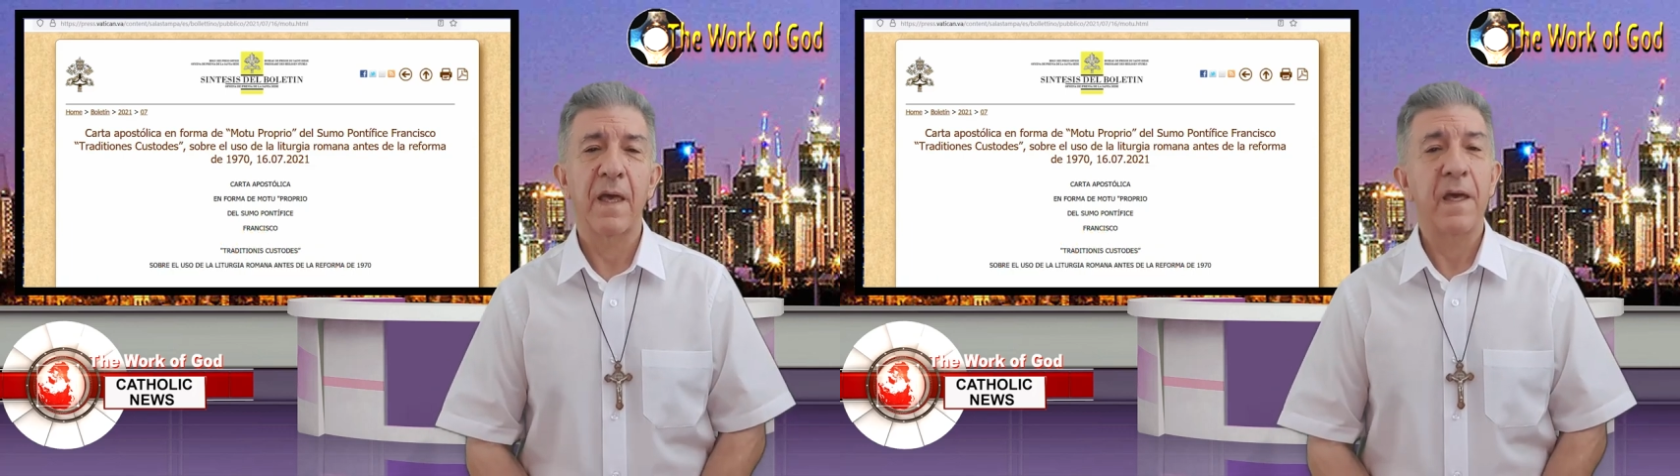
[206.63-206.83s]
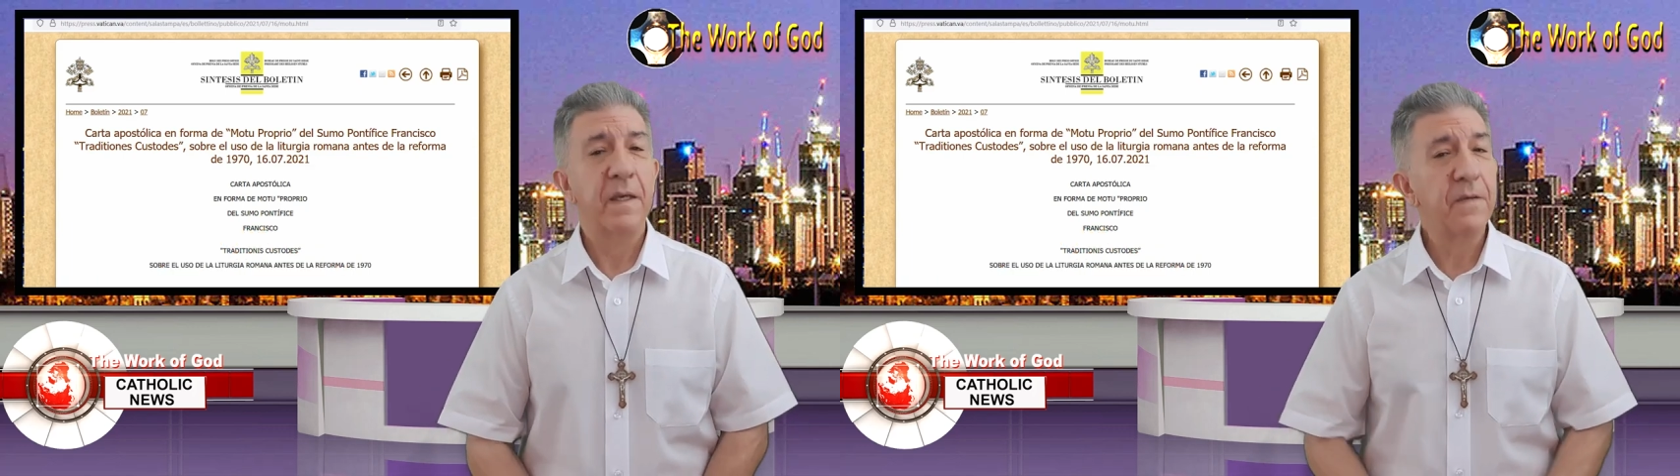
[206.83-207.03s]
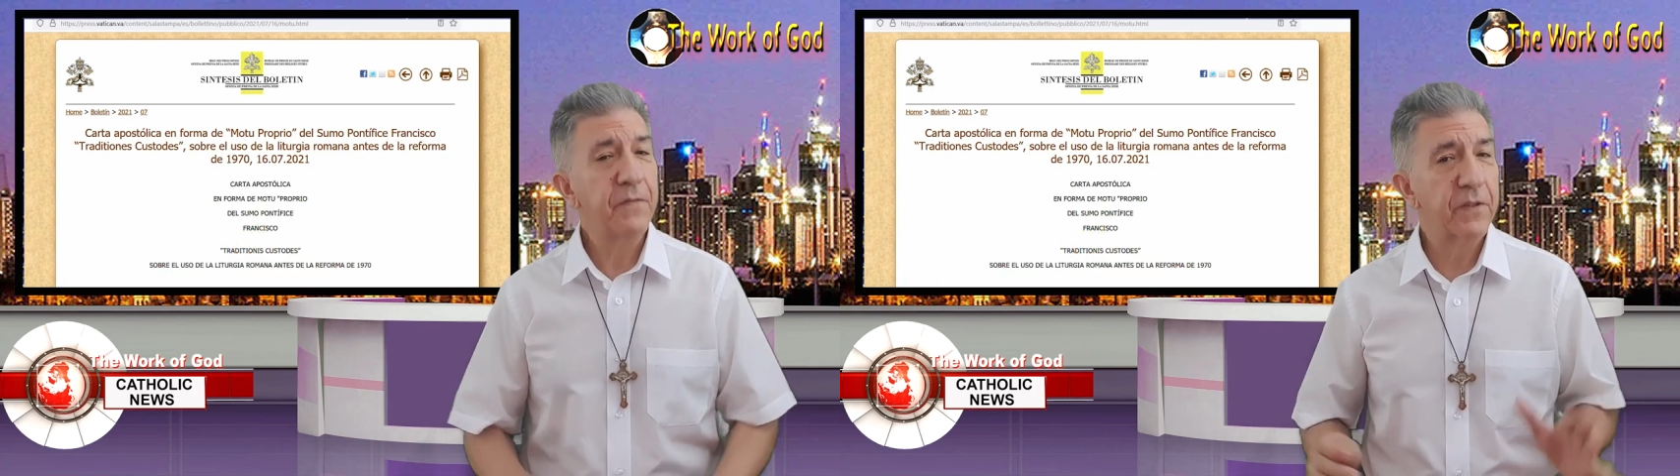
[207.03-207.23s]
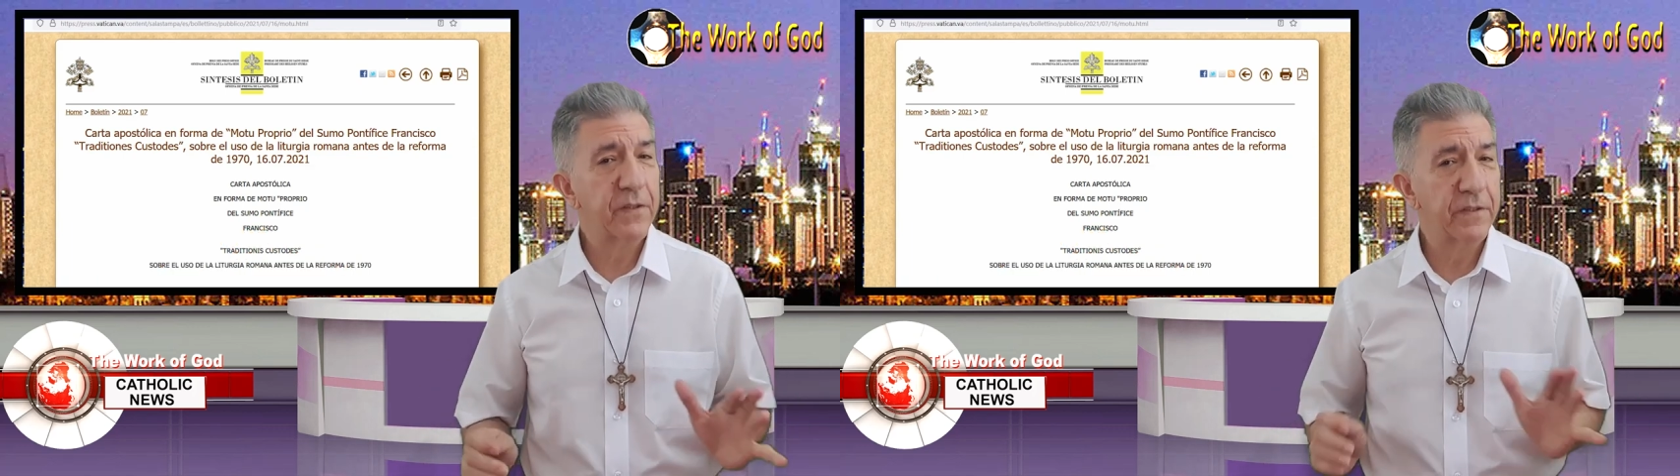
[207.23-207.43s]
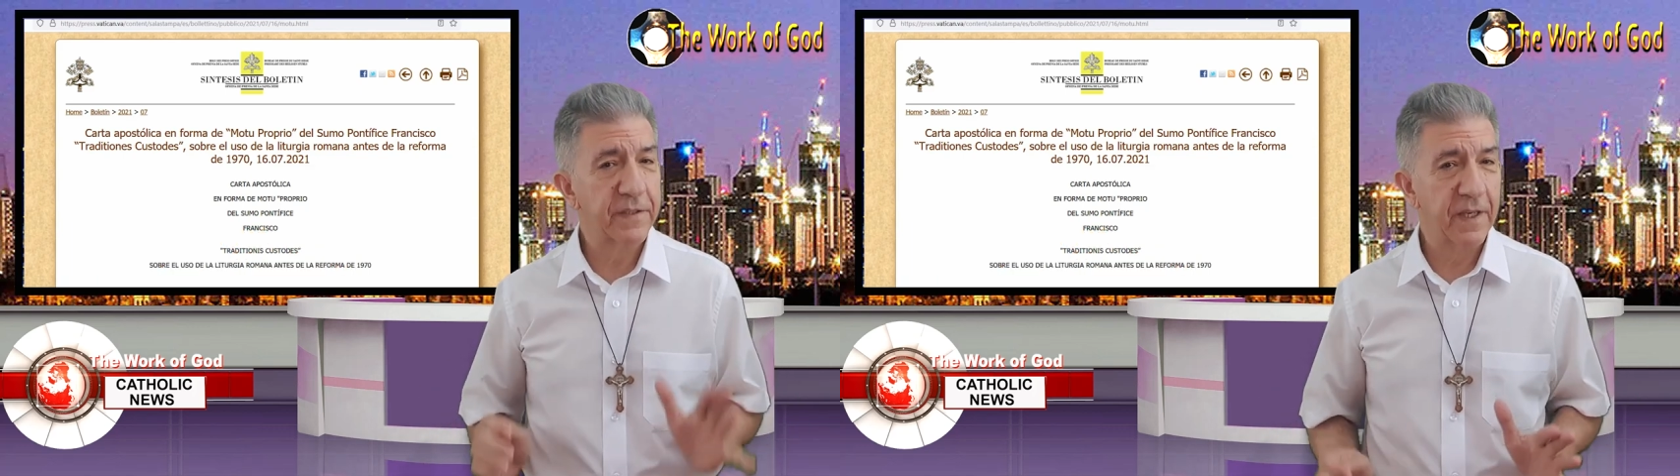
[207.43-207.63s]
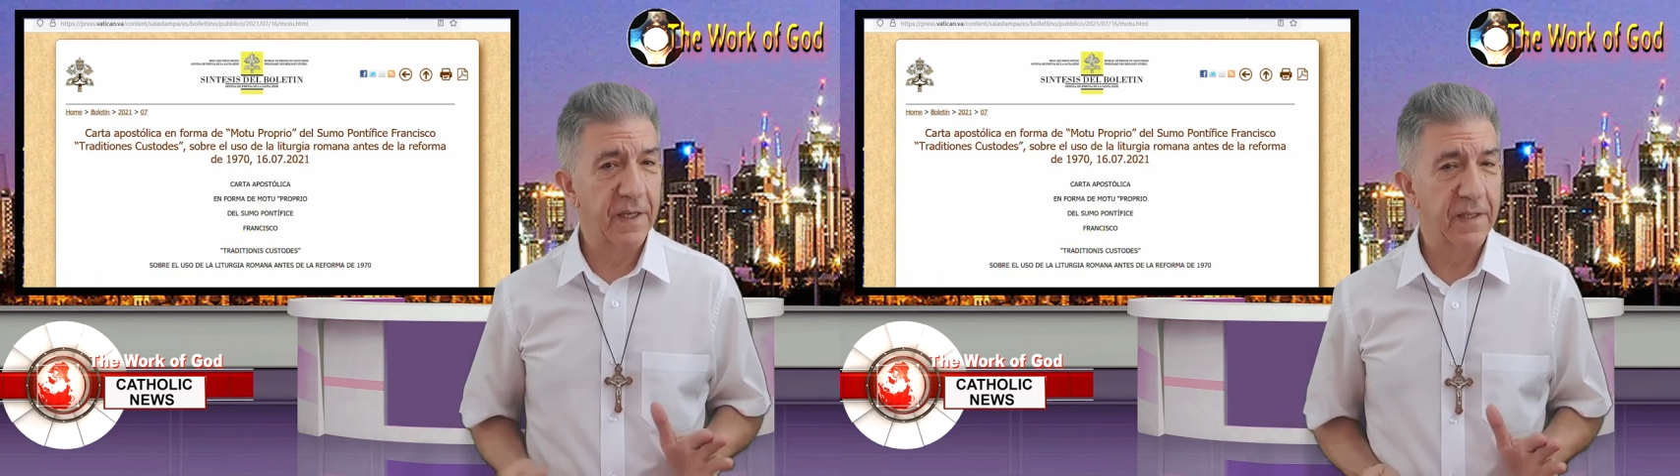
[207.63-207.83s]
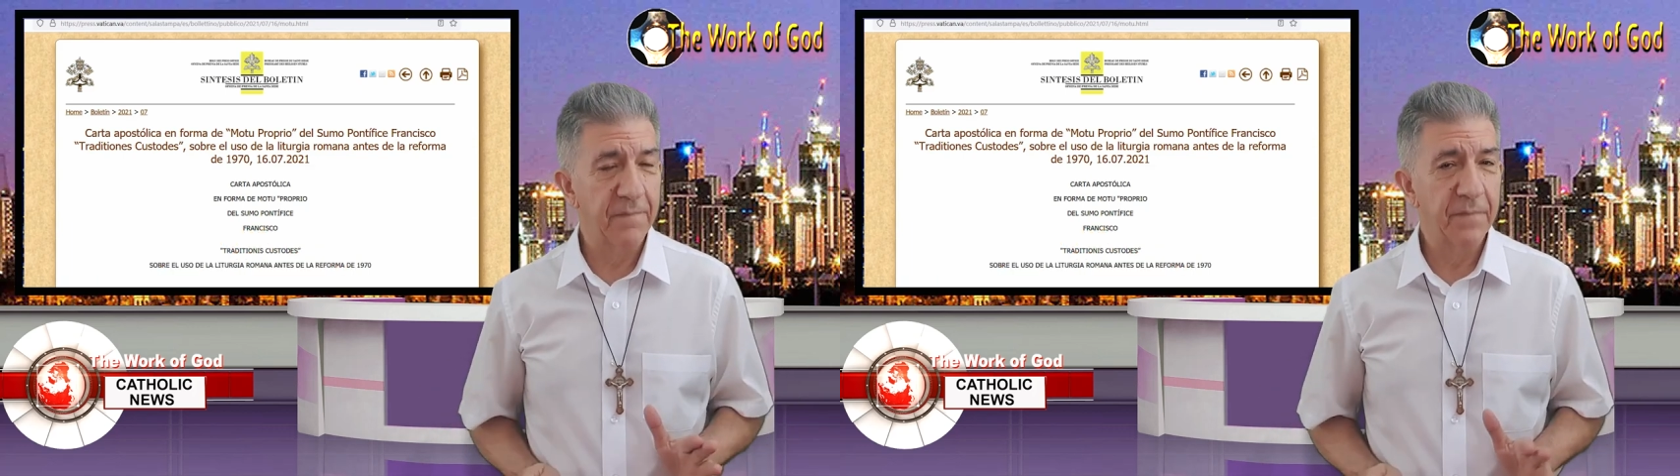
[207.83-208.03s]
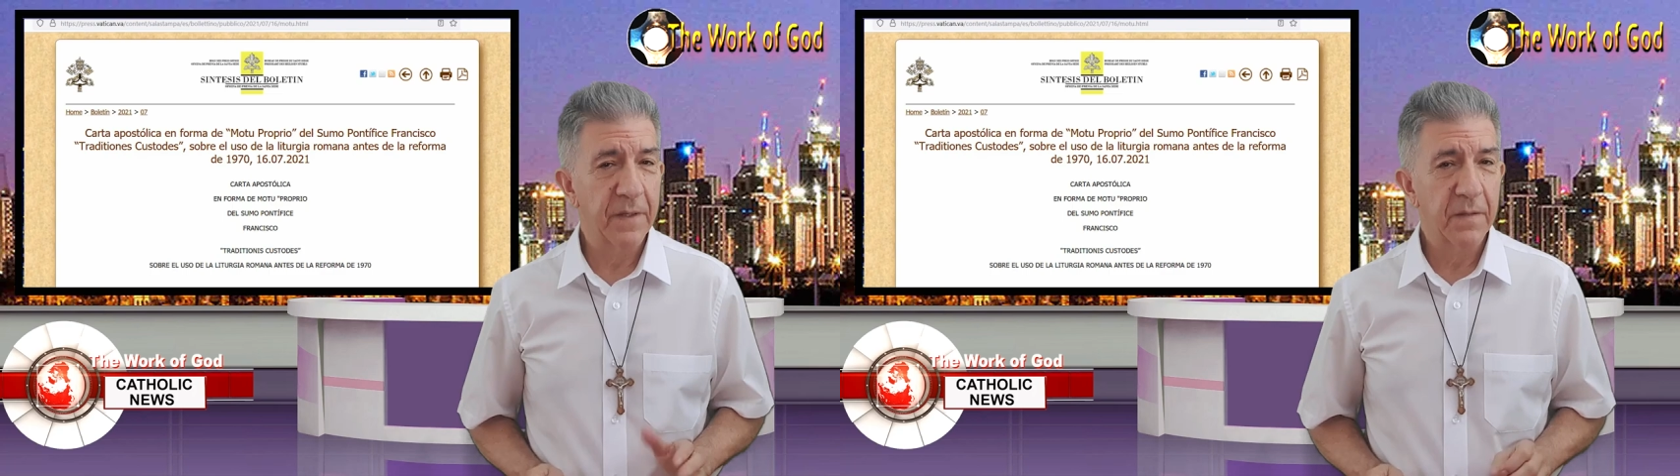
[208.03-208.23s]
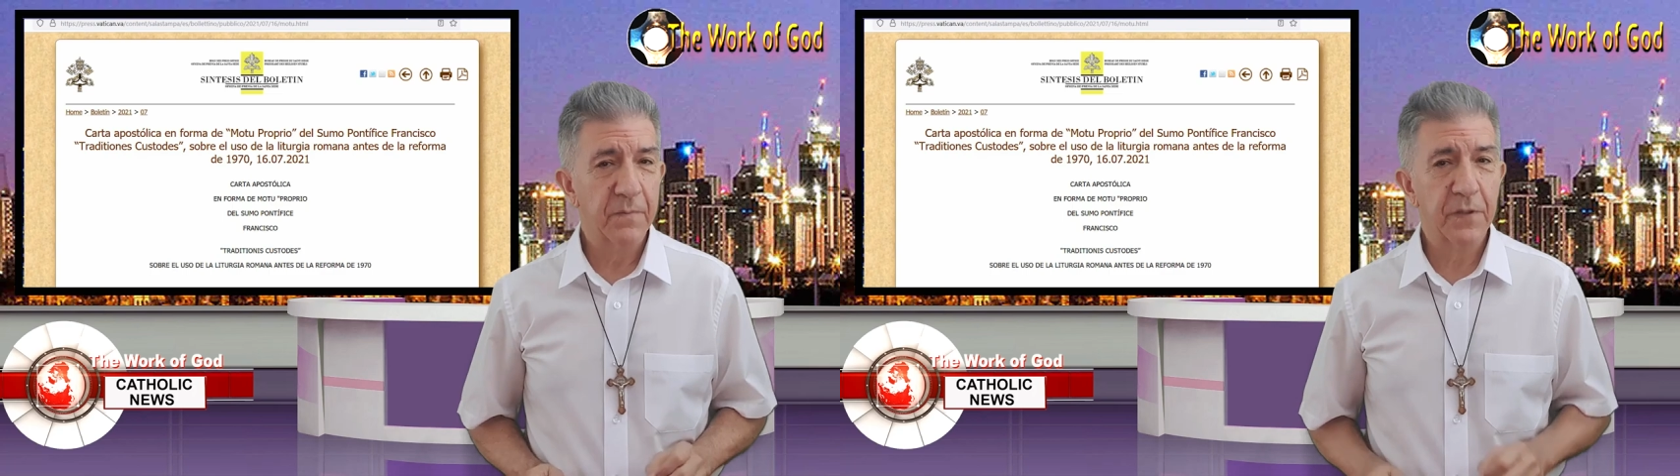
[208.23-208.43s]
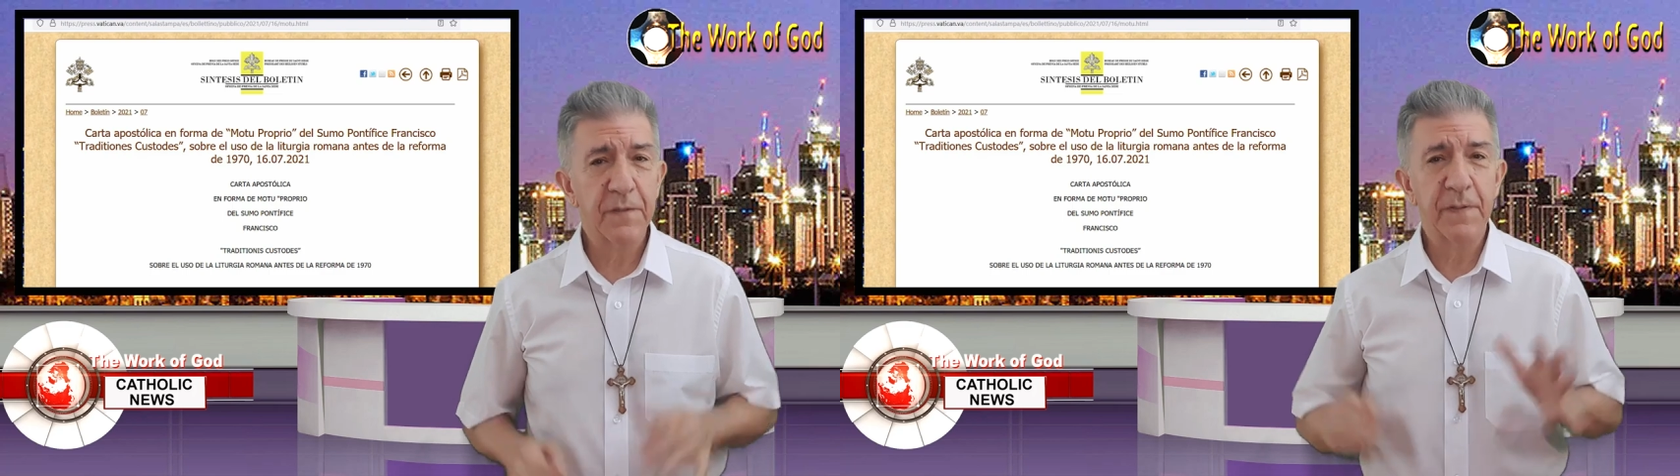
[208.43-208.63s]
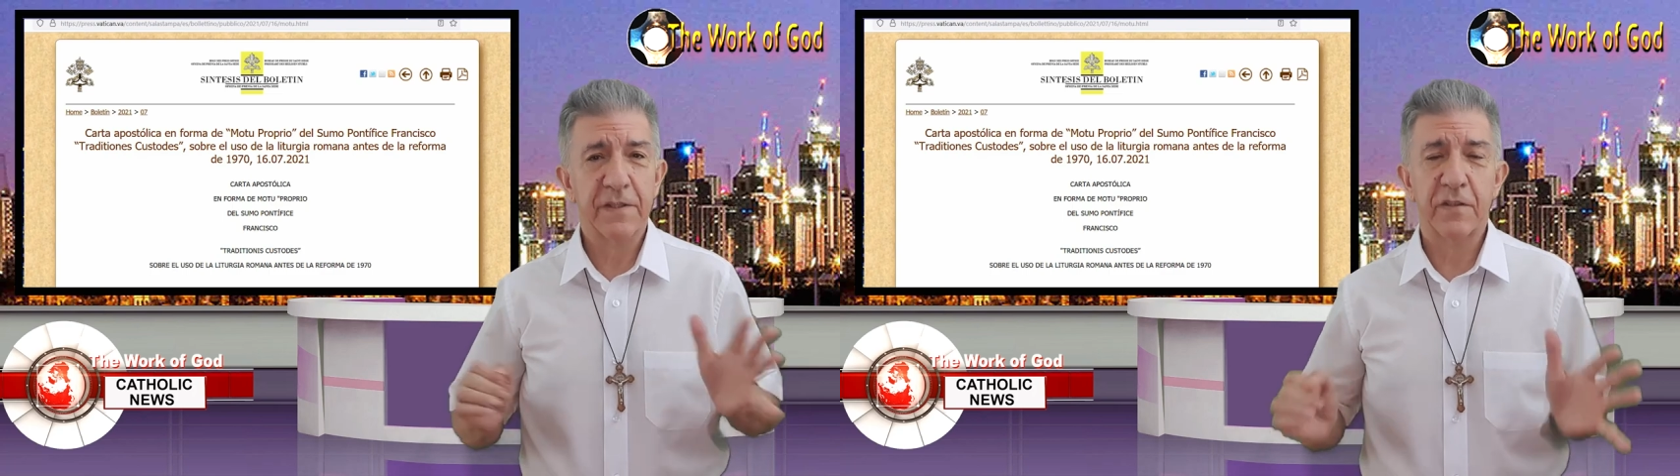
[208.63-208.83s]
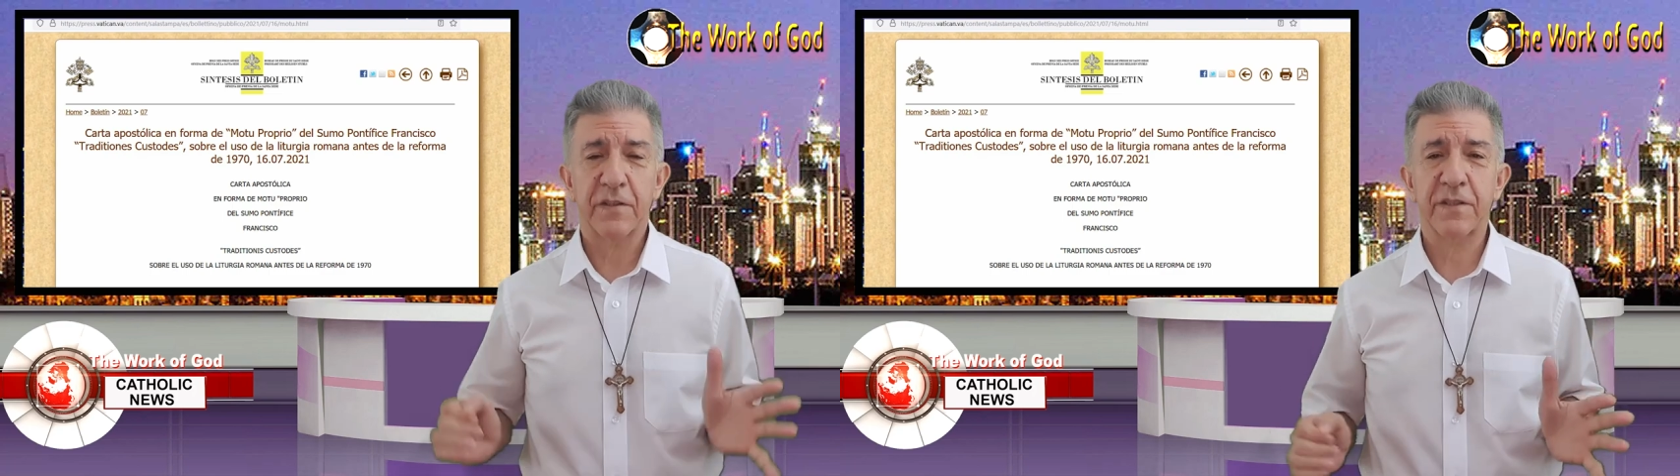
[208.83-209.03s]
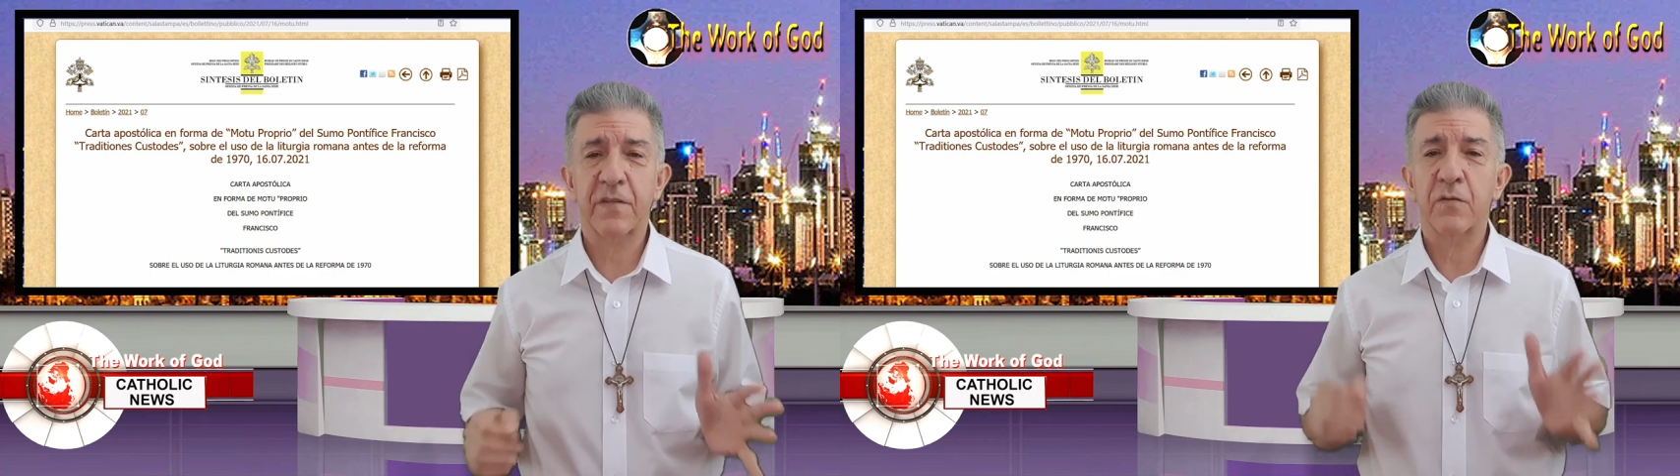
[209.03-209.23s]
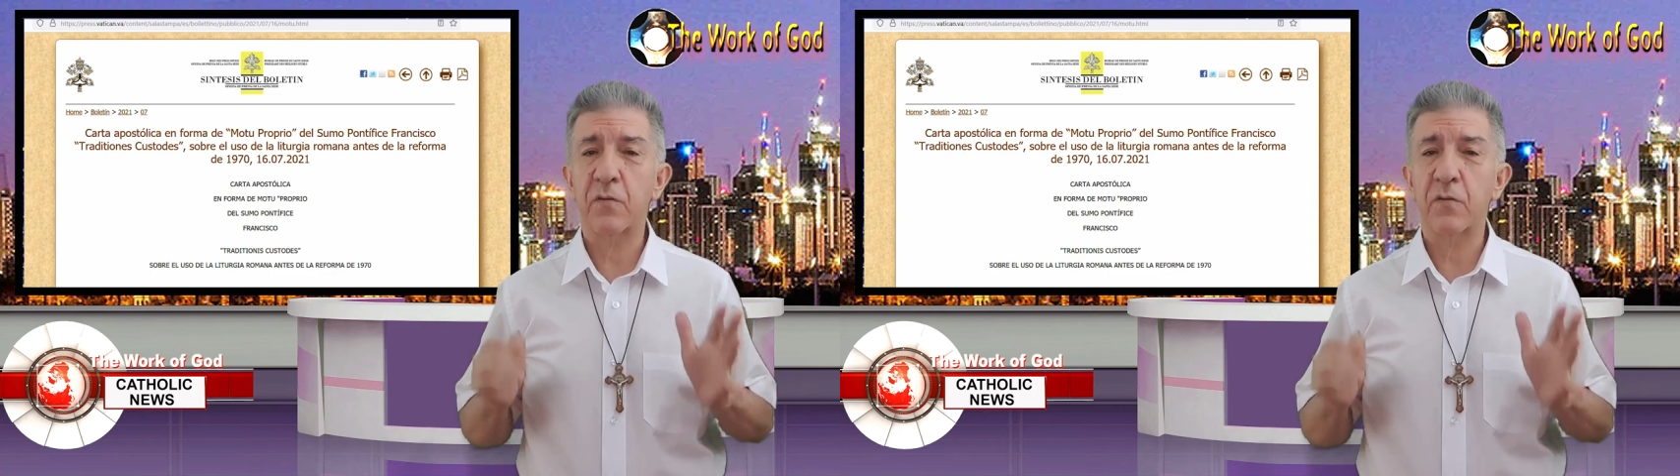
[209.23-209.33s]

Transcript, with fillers: He further said, presbyters